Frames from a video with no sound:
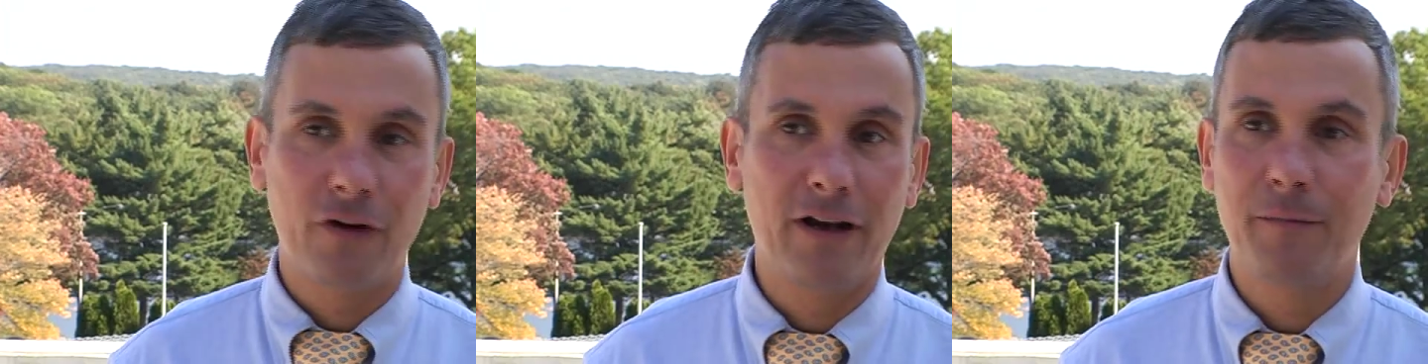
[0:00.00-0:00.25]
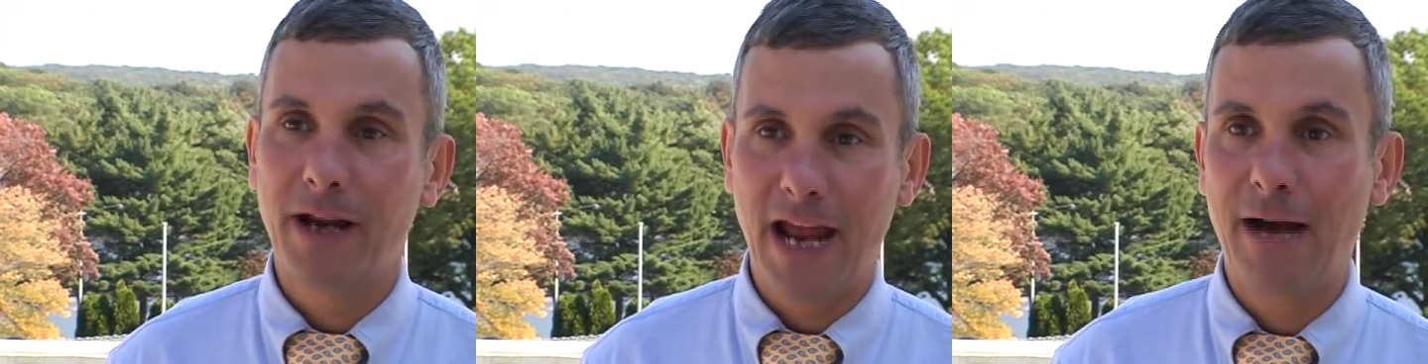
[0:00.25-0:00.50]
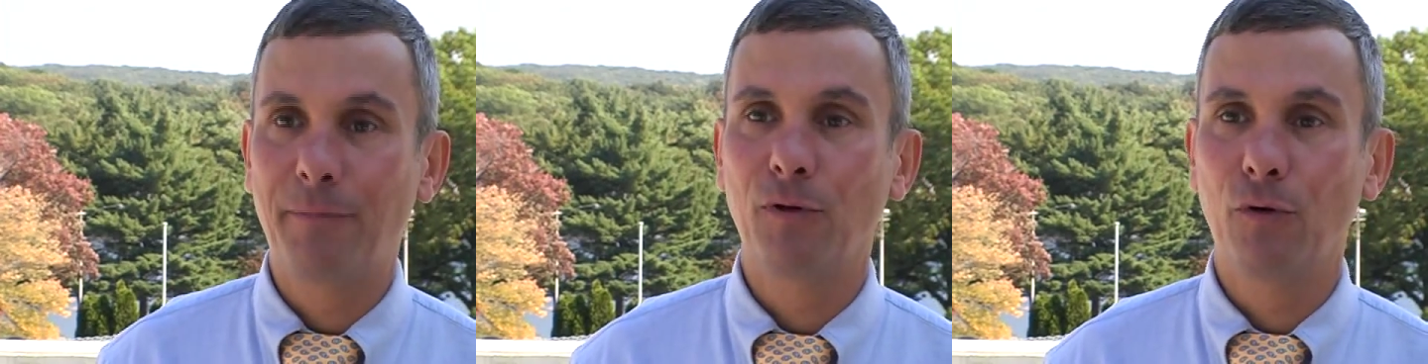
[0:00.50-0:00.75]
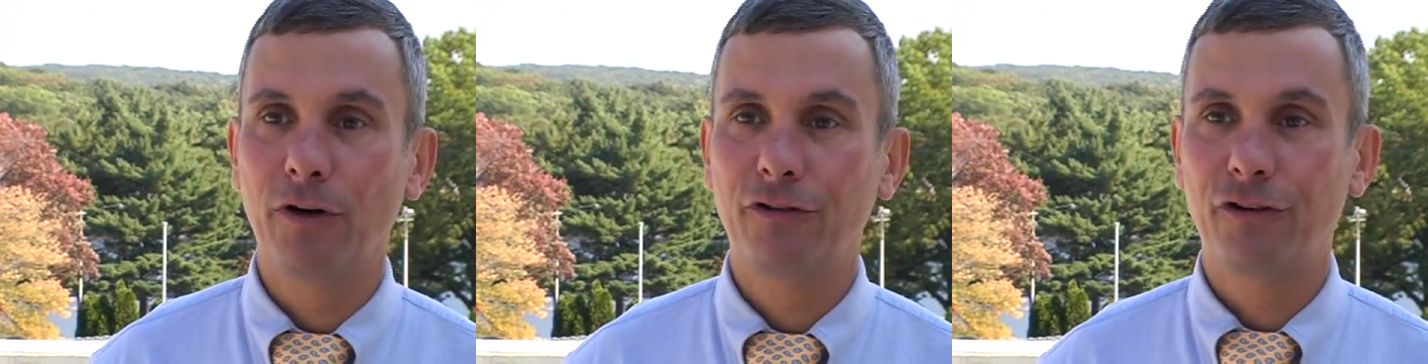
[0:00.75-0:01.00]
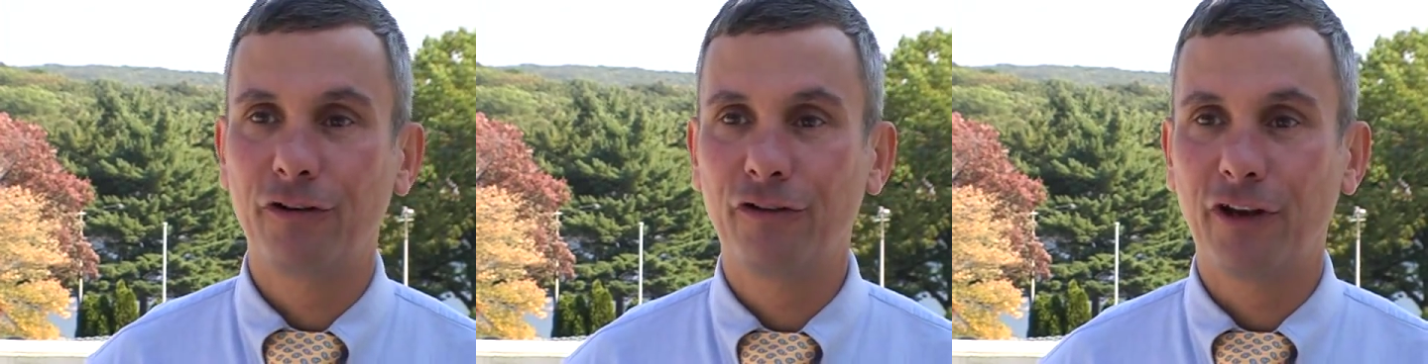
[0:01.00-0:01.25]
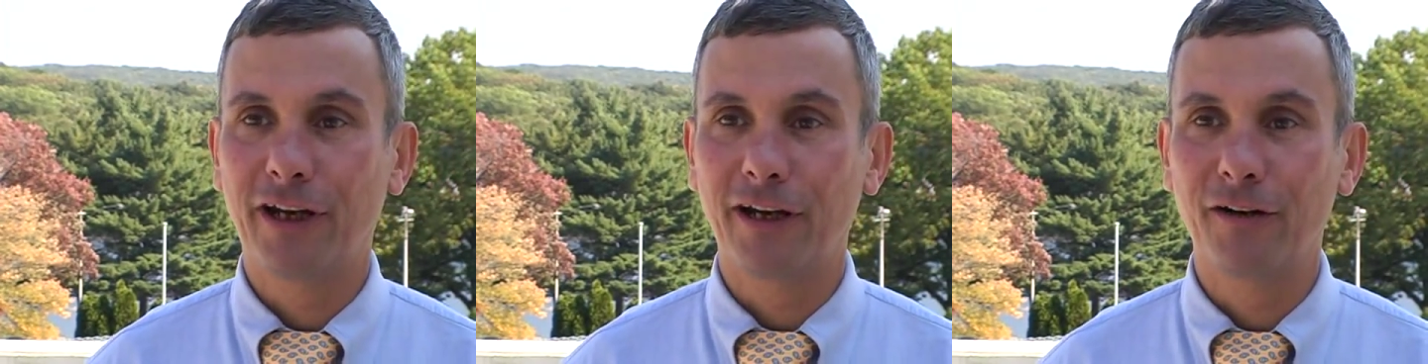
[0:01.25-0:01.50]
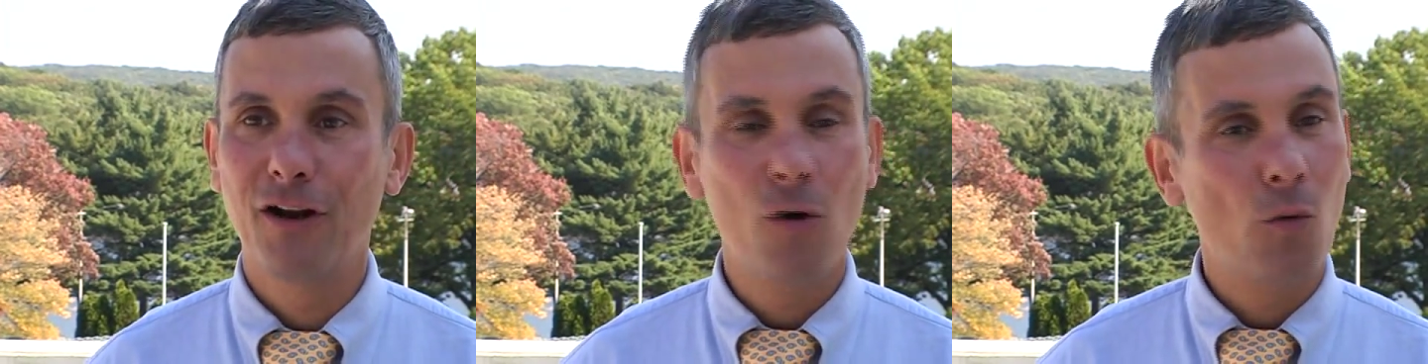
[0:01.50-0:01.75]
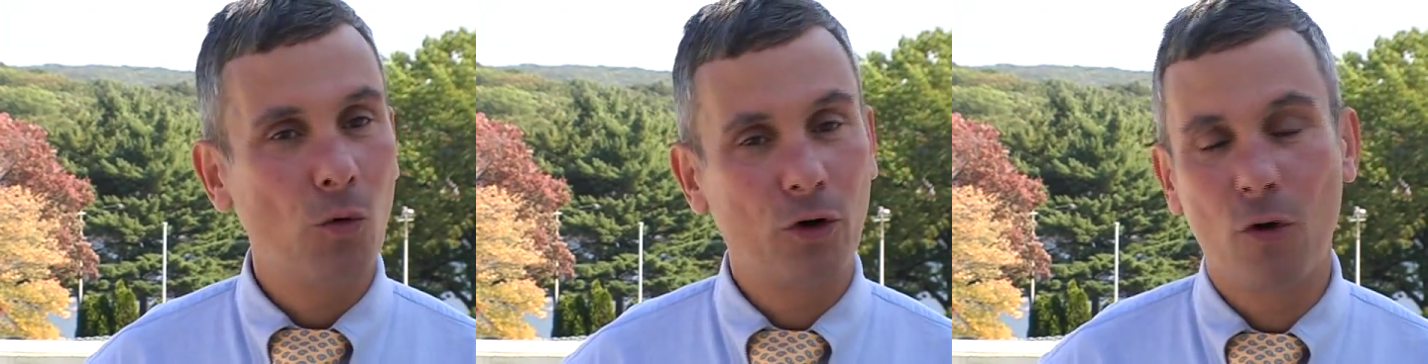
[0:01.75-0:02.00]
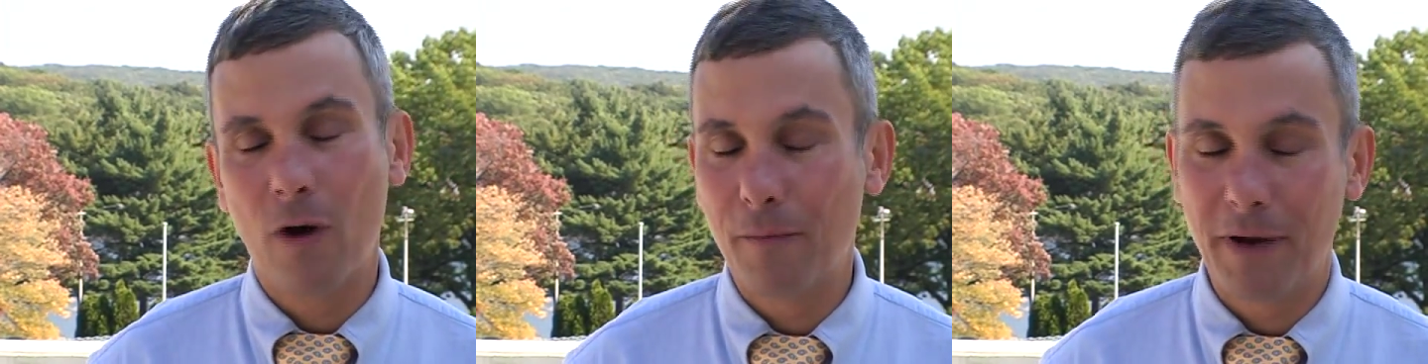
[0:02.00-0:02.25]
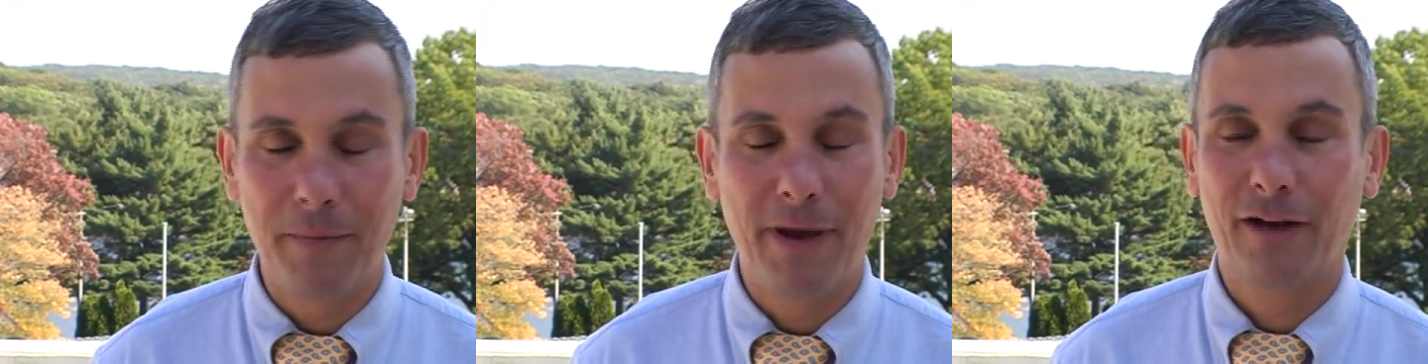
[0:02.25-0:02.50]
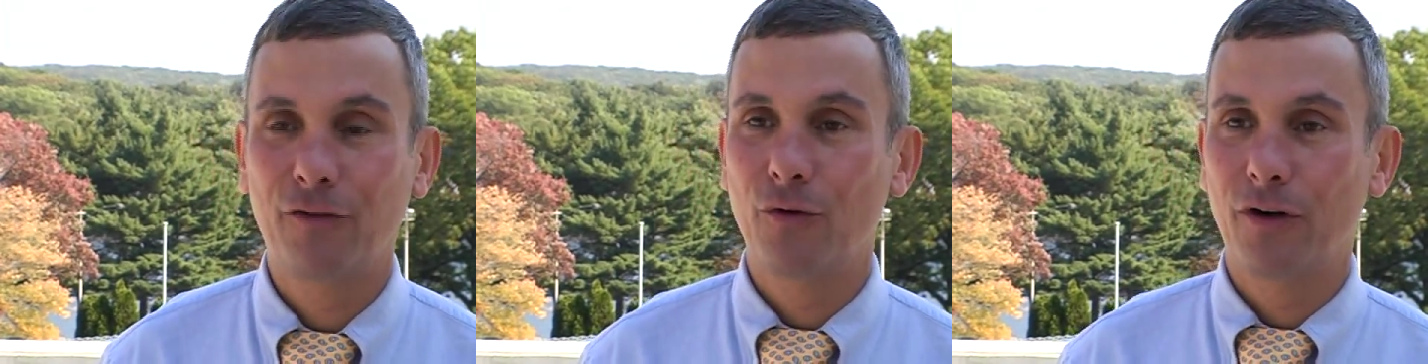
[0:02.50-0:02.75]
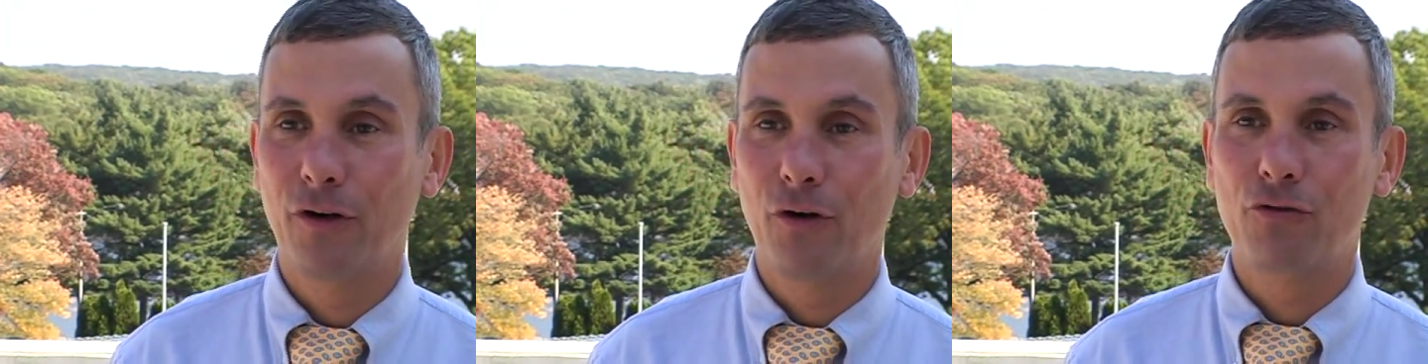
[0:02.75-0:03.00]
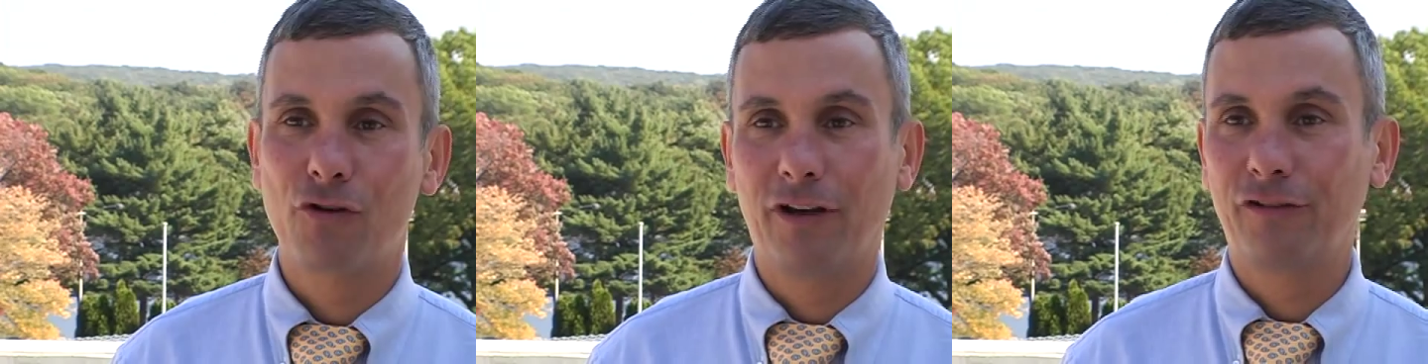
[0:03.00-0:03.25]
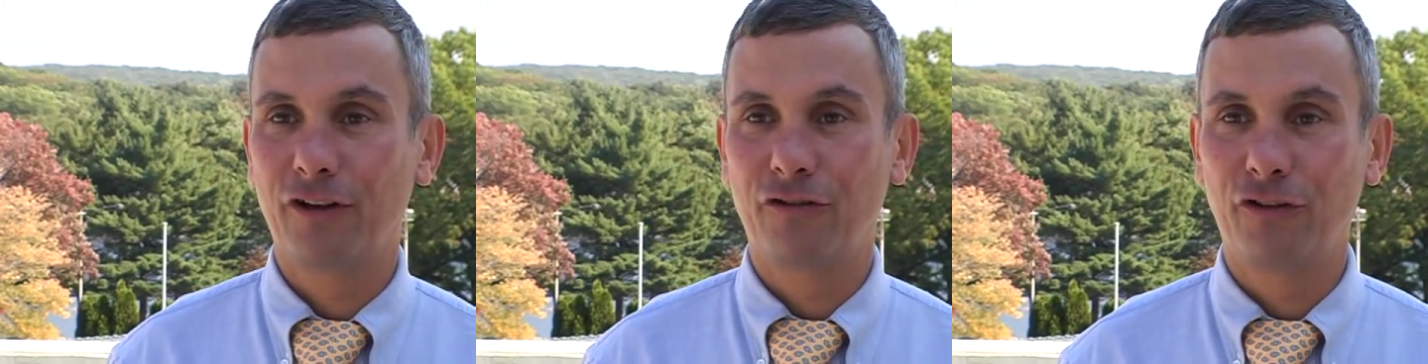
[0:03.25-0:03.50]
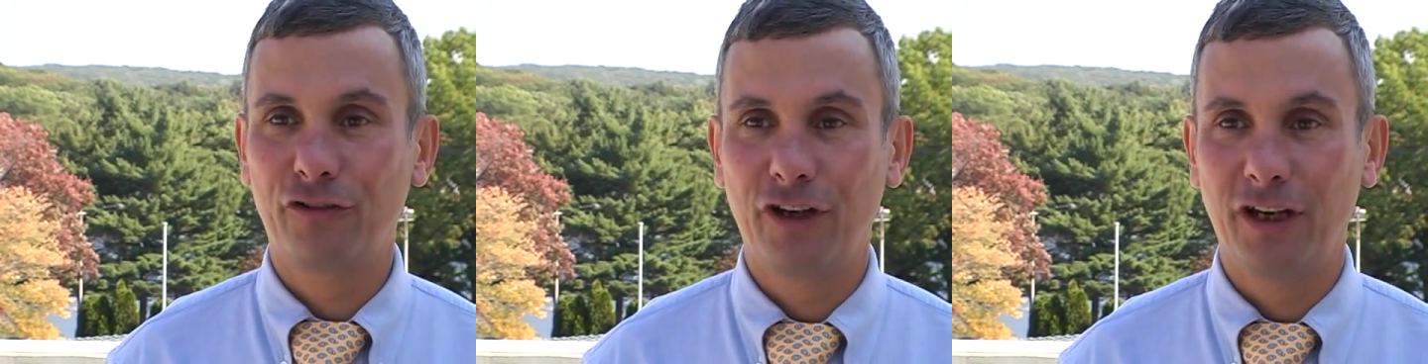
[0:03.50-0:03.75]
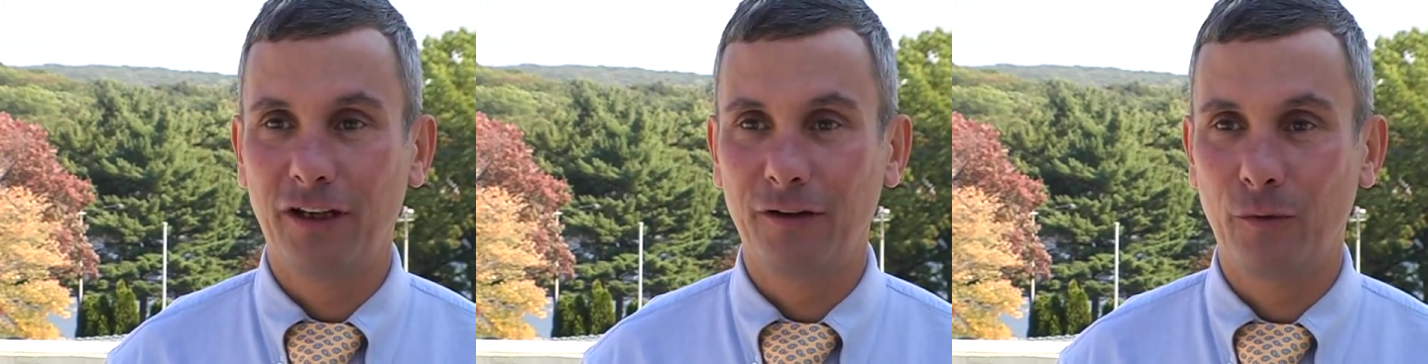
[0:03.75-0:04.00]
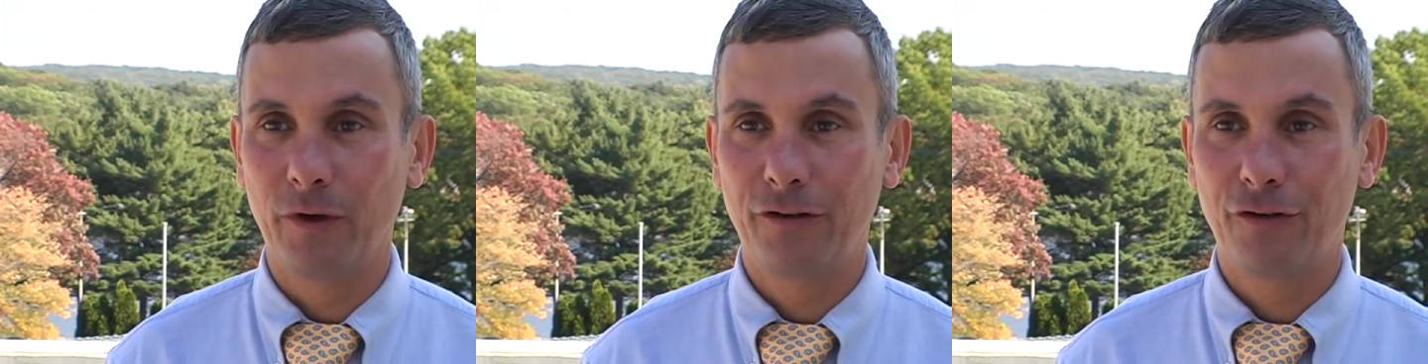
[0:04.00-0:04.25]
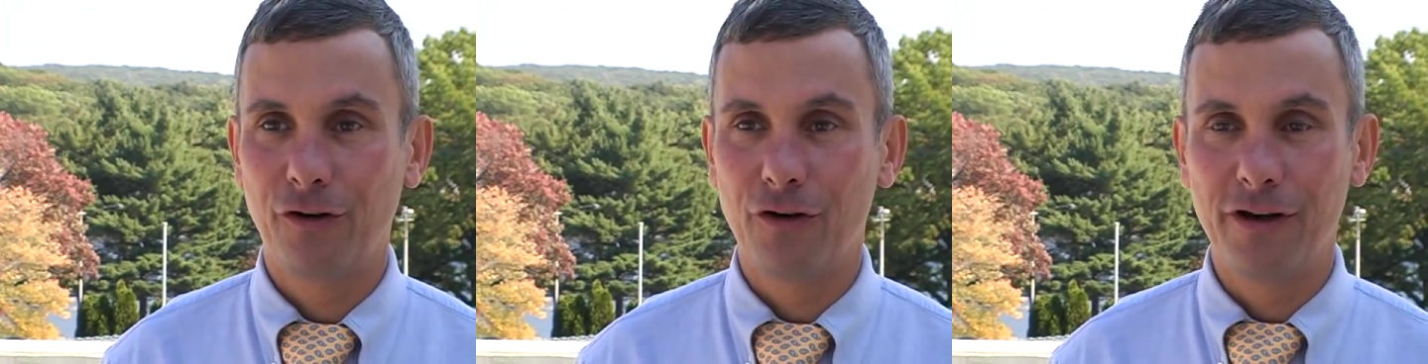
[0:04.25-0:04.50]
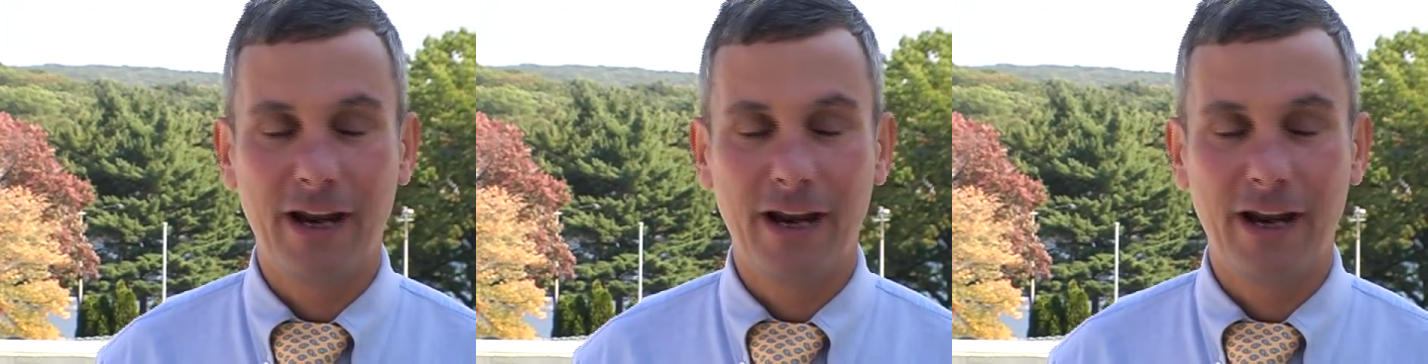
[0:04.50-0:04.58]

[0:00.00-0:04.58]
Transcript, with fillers: surrounded by apple orchards. I can go out my back door and go cross-country skiing in the winter,